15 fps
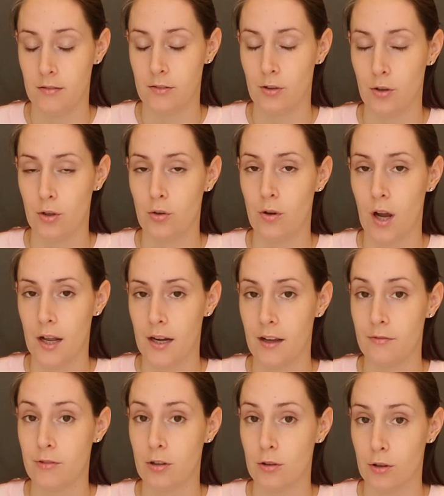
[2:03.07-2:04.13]
So you kind of
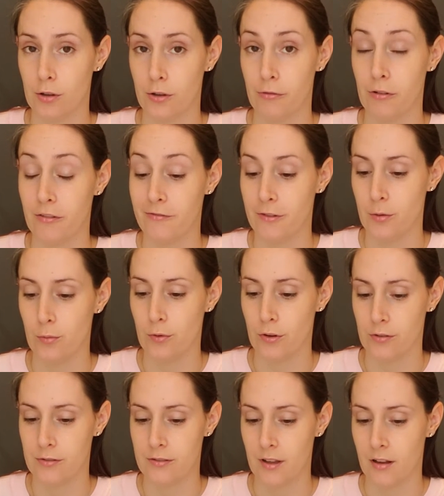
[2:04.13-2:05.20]
have to learn to review
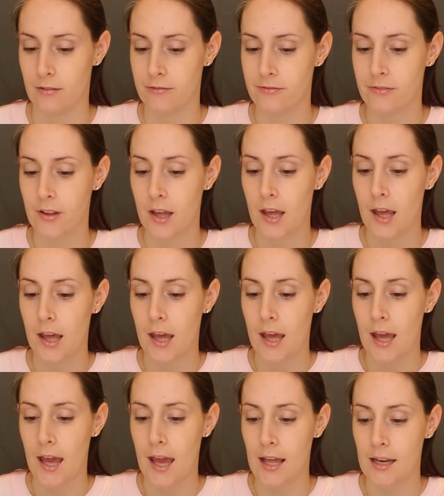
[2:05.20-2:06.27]
yourself.
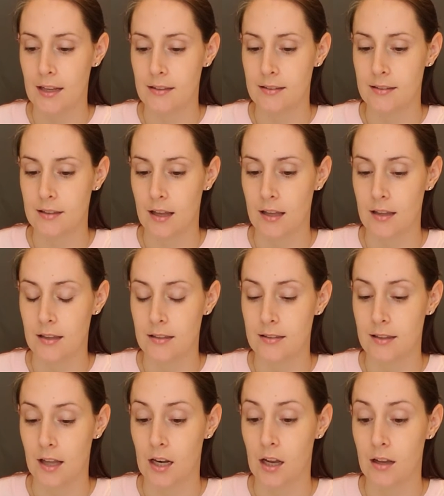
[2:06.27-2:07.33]
And it says
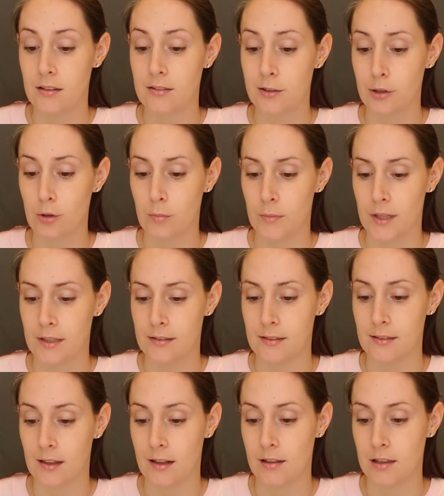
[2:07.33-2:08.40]
that us
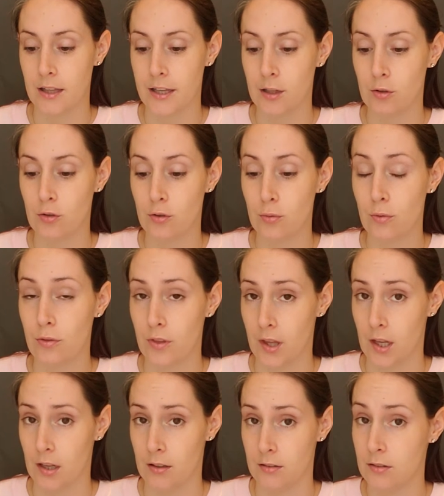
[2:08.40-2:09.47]
humans cling to
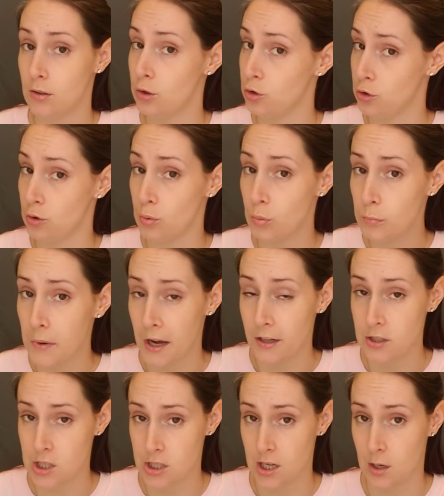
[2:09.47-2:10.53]
things too
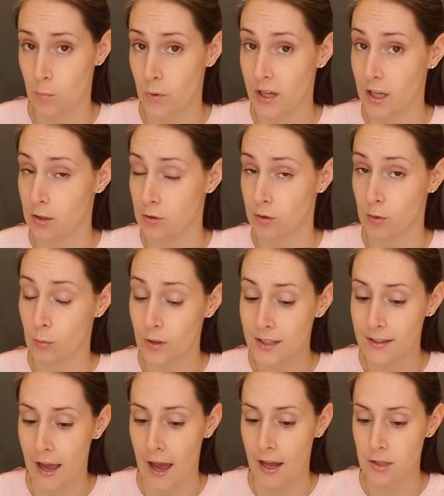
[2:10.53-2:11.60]
much and we get too
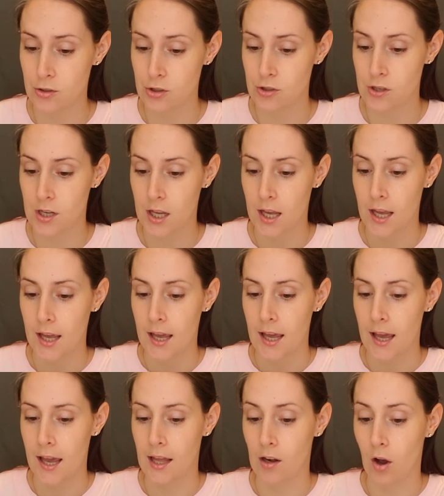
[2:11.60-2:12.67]
attached.
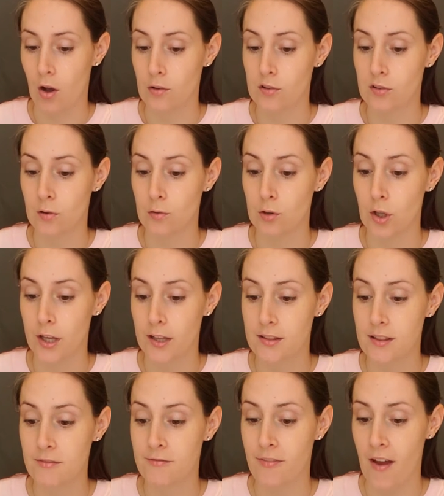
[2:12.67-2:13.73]
And also look at
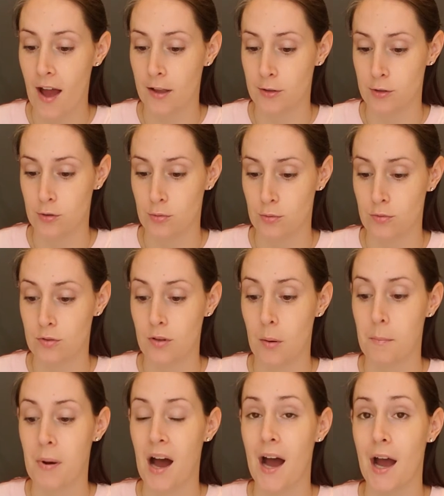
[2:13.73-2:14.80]
the values
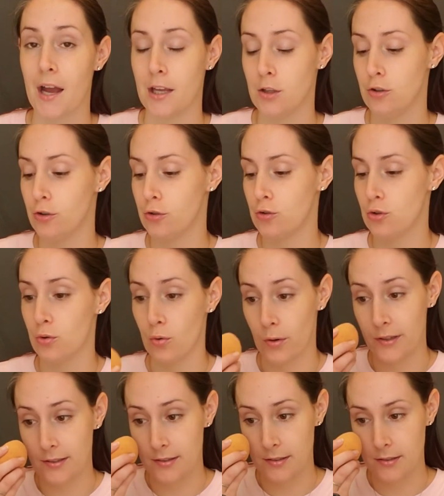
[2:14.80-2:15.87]
behind your
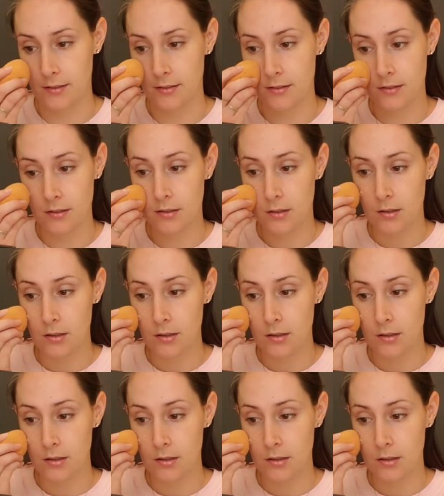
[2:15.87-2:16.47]
choices.